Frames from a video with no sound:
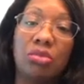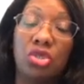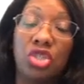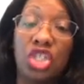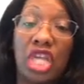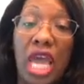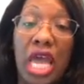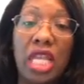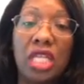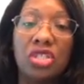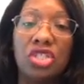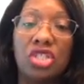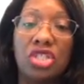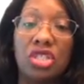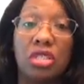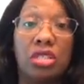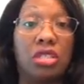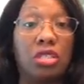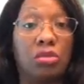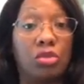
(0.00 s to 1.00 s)
challenges
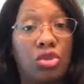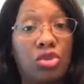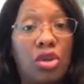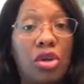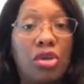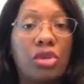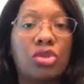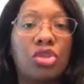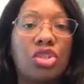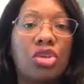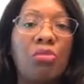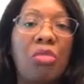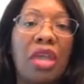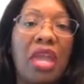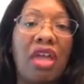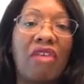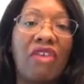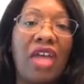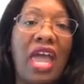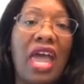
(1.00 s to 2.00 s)
and some struggles you may
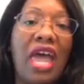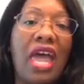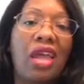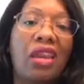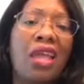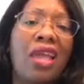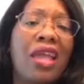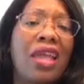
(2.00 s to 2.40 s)
have had,